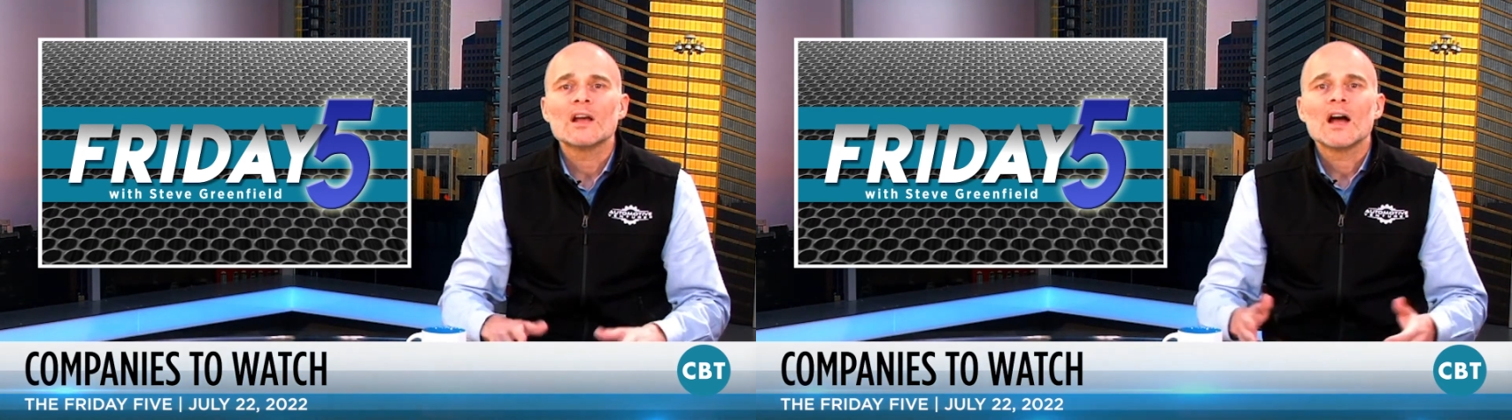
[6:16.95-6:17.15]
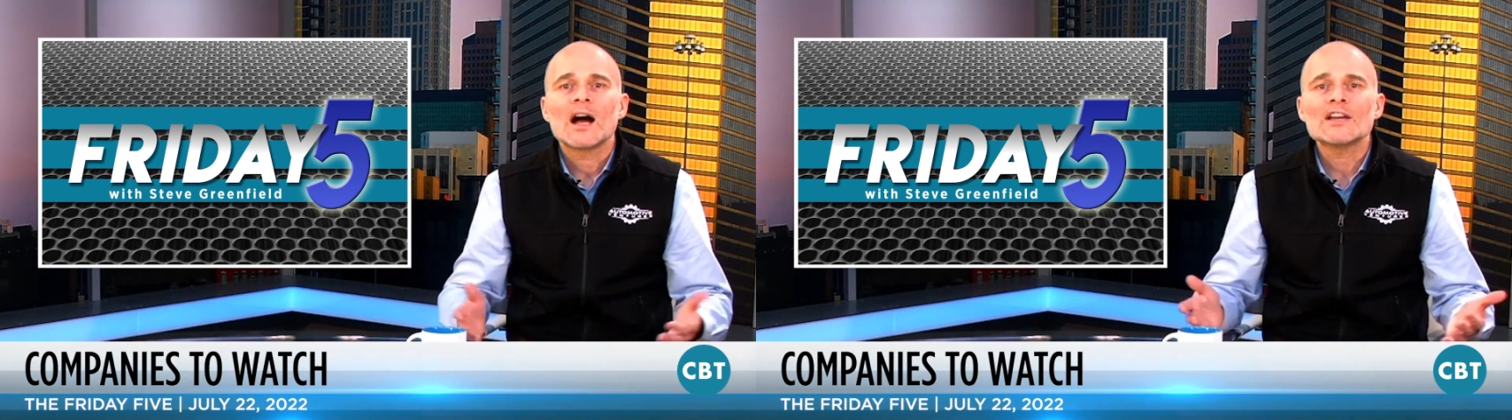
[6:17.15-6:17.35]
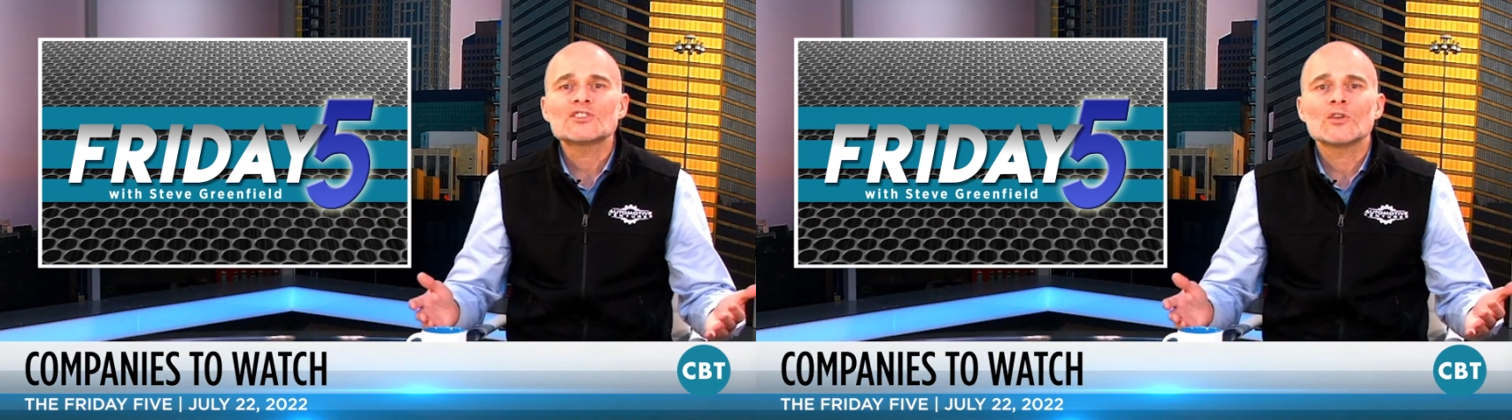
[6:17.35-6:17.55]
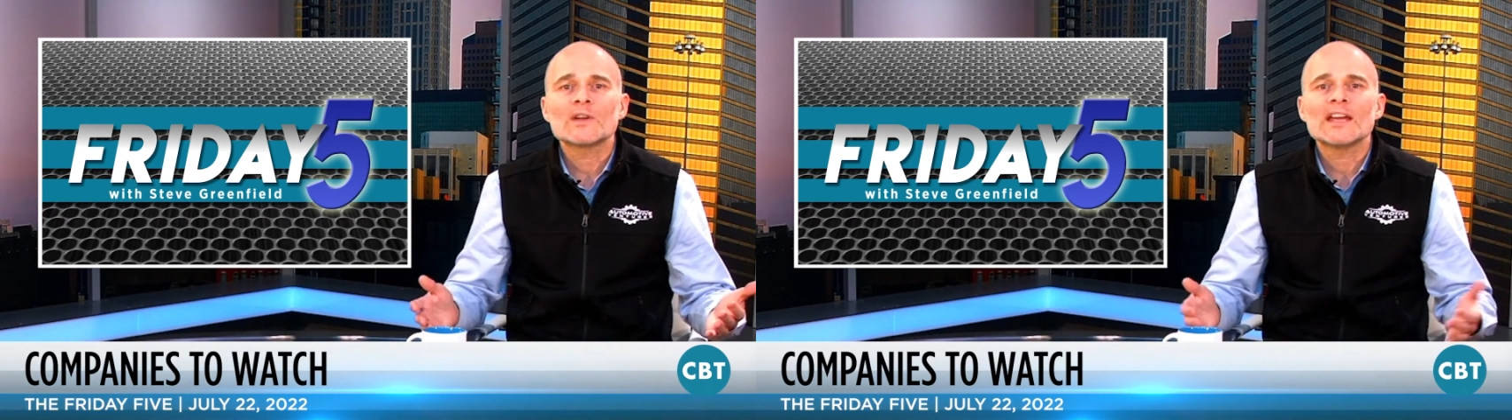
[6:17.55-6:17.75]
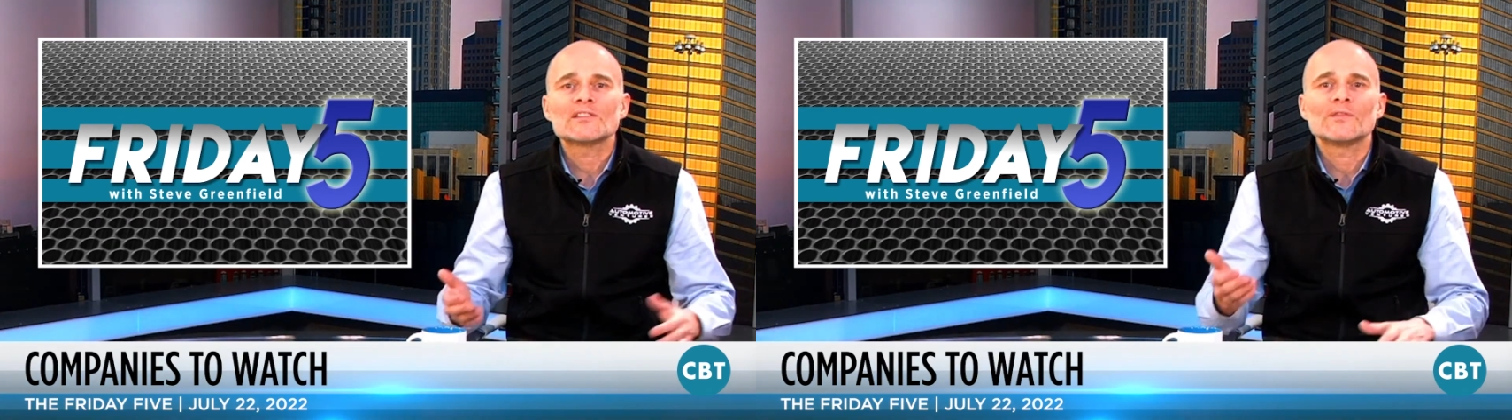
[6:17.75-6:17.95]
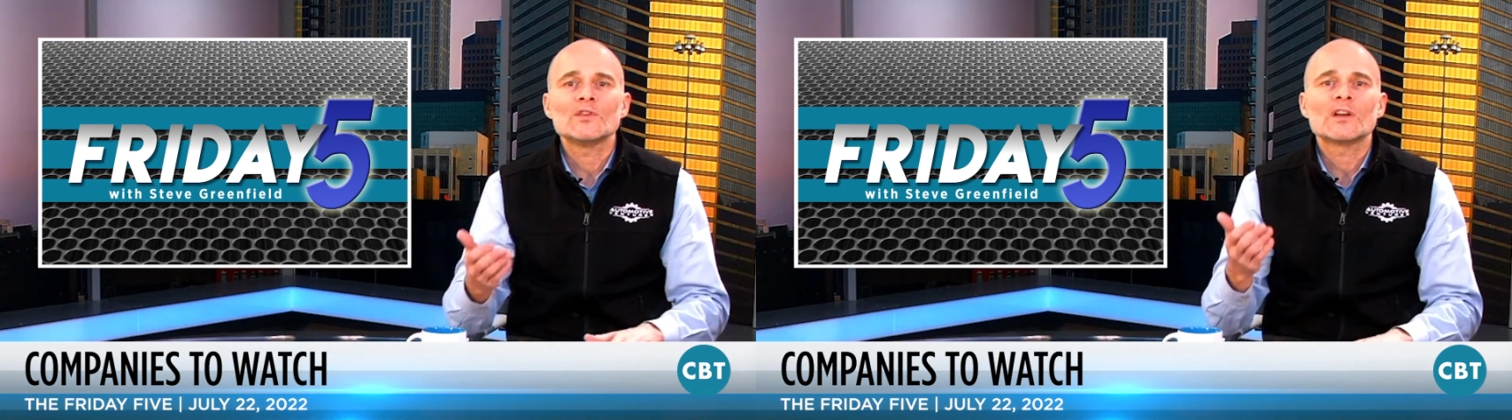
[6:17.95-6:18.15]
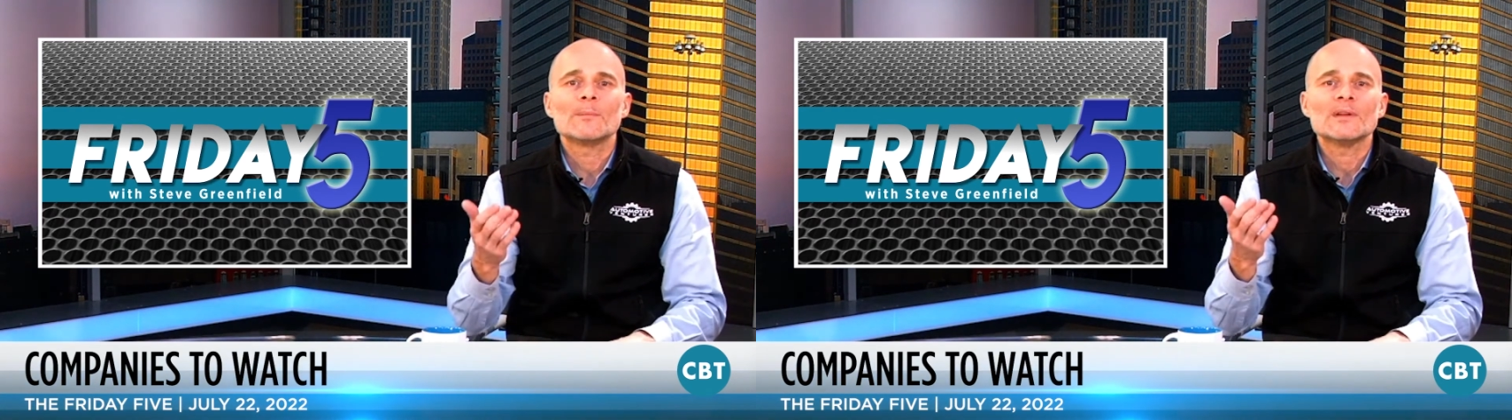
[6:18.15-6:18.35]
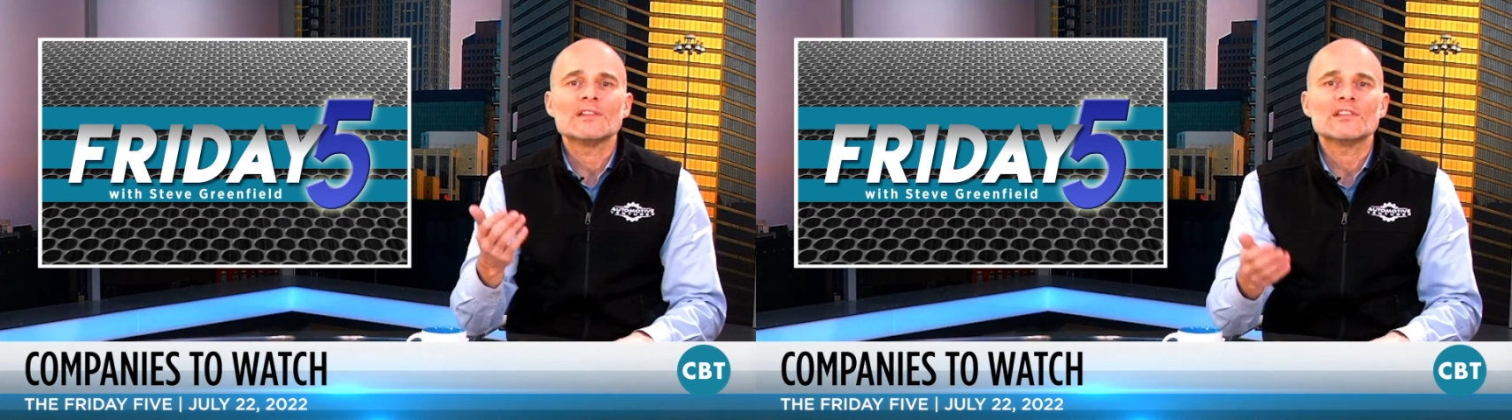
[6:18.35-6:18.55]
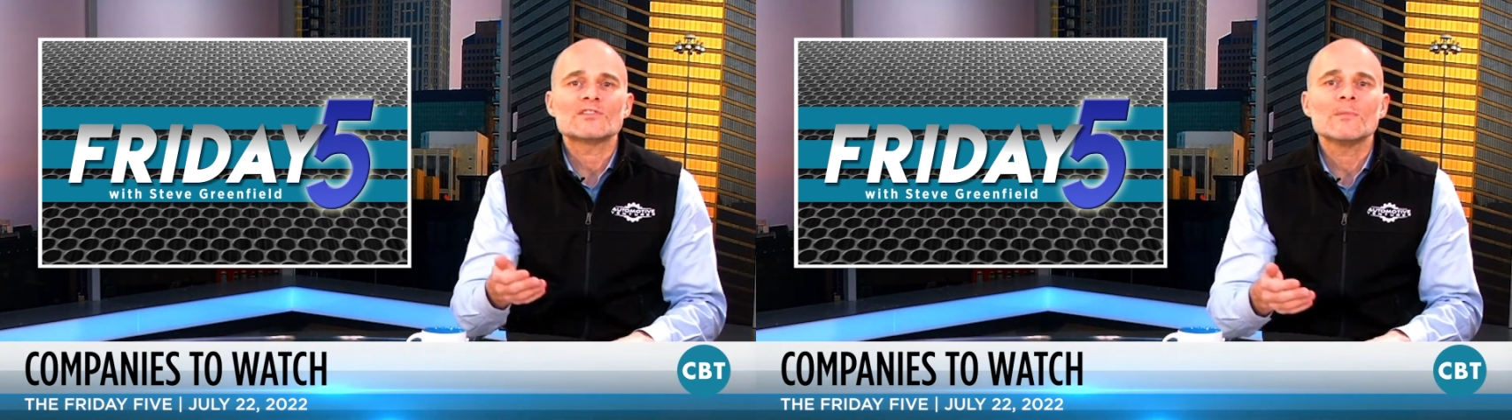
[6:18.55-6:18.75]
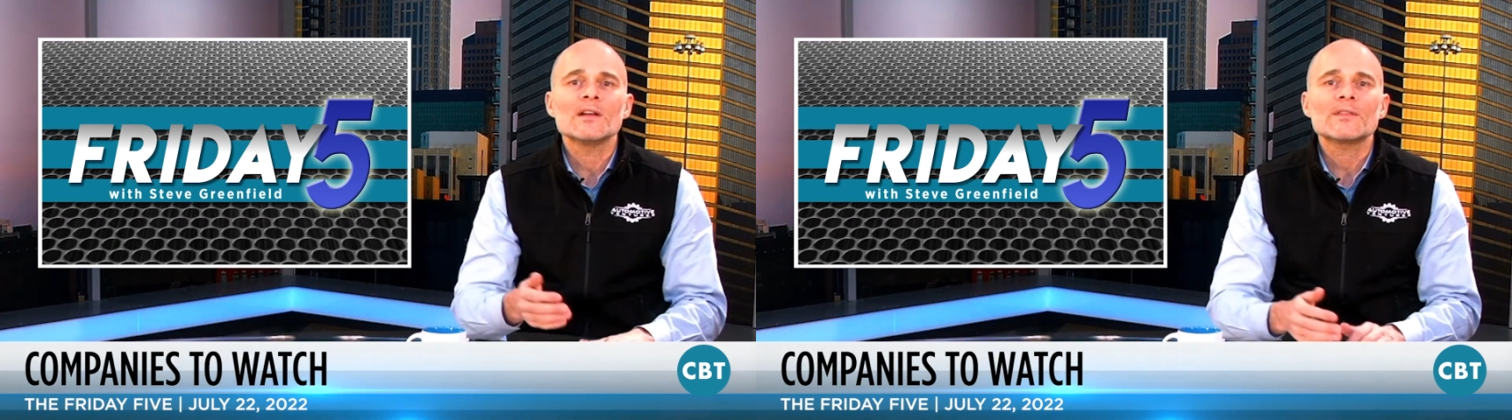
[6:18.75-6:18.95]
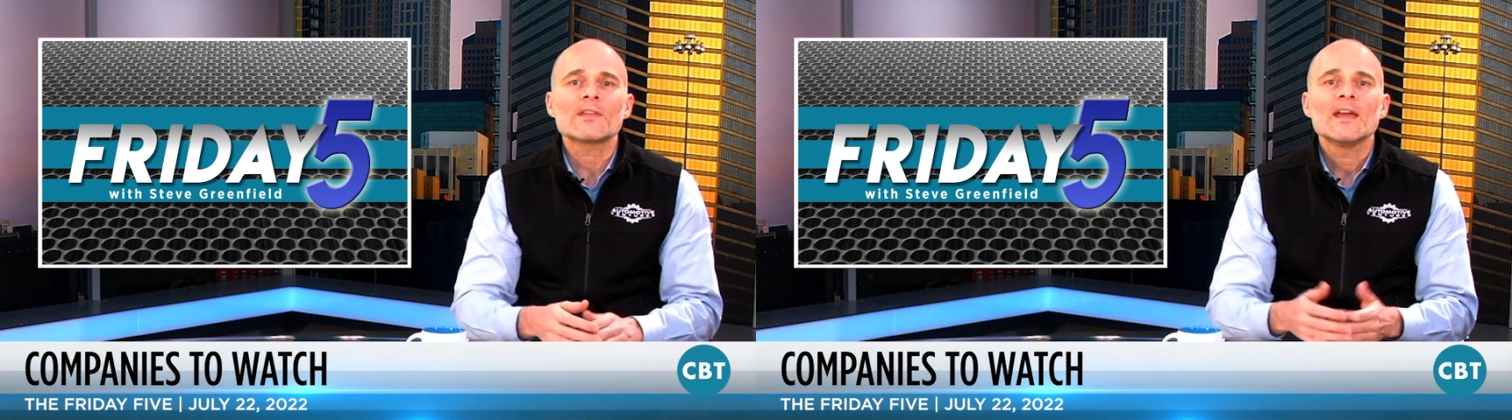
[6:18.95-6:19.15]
I showcase a few companies each month,